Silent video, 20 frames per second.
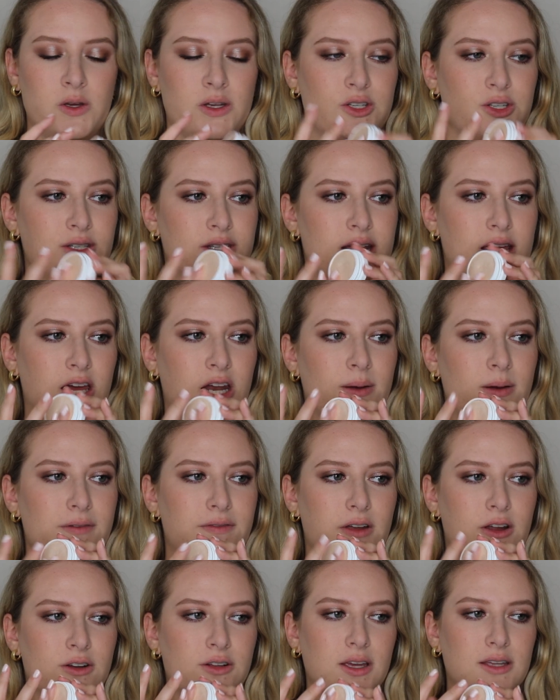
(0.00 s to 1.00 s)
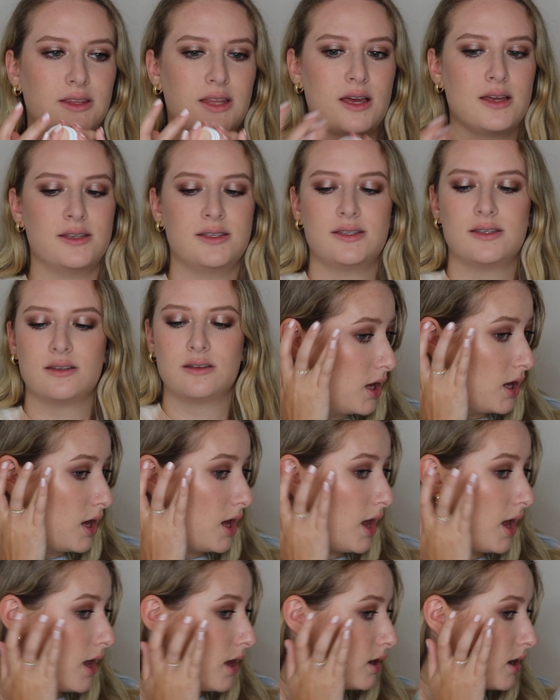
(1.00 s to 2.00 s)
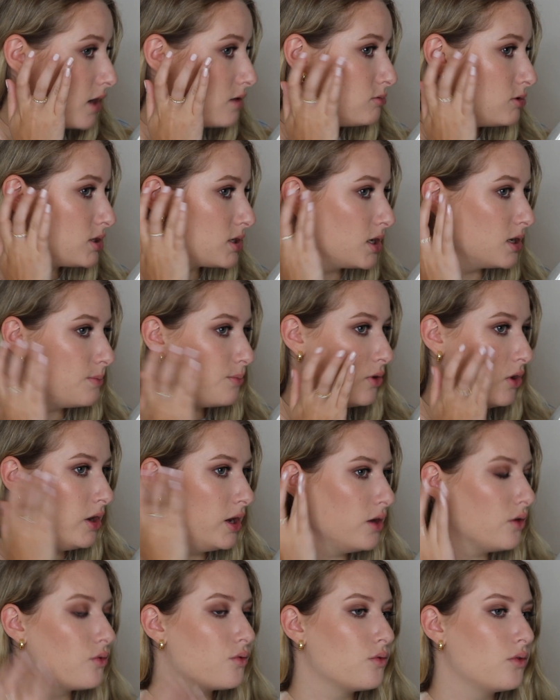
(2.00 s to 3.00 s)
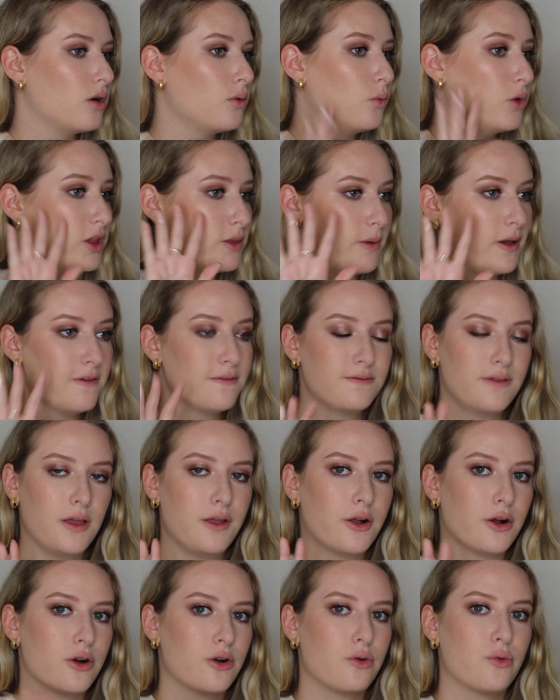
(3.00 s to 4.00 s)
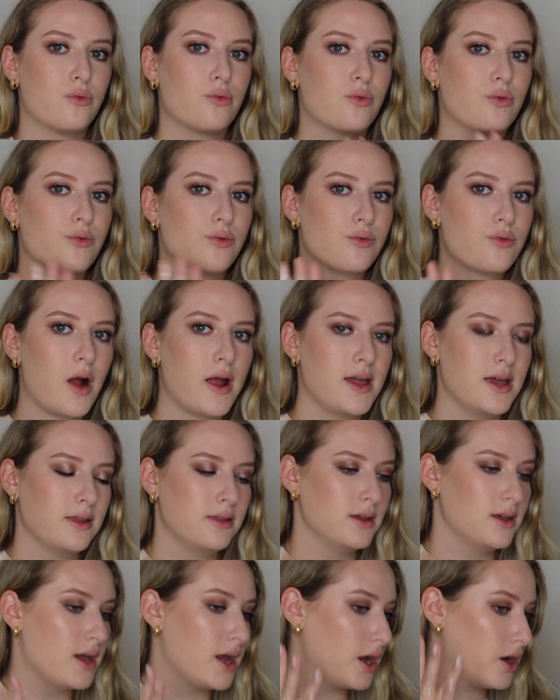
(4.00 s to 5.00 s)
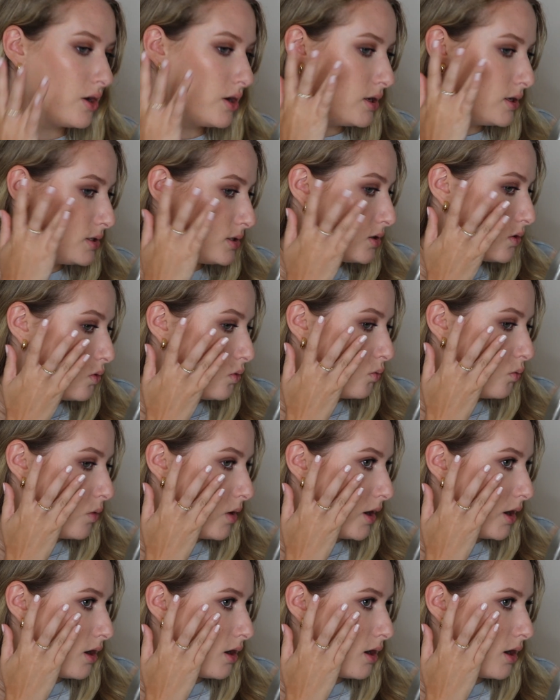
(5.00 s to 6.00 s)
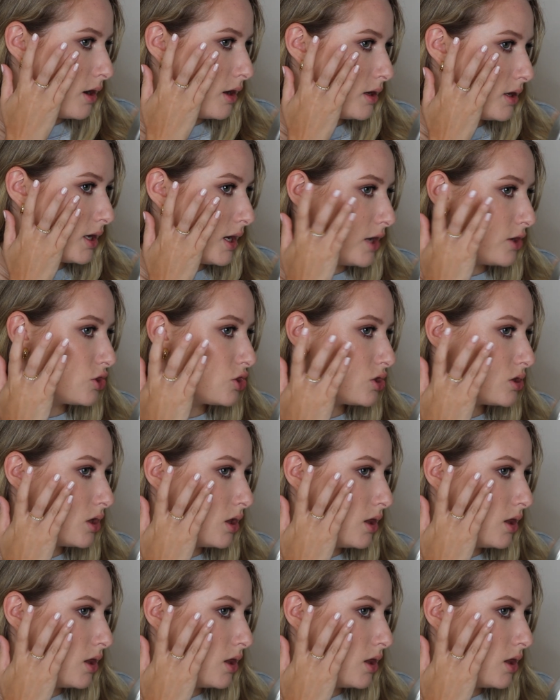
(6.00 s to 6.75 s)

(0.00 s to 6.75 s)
I just take it on my finger like this, and I'm just gonna put it with my finger right in the areas where I catch the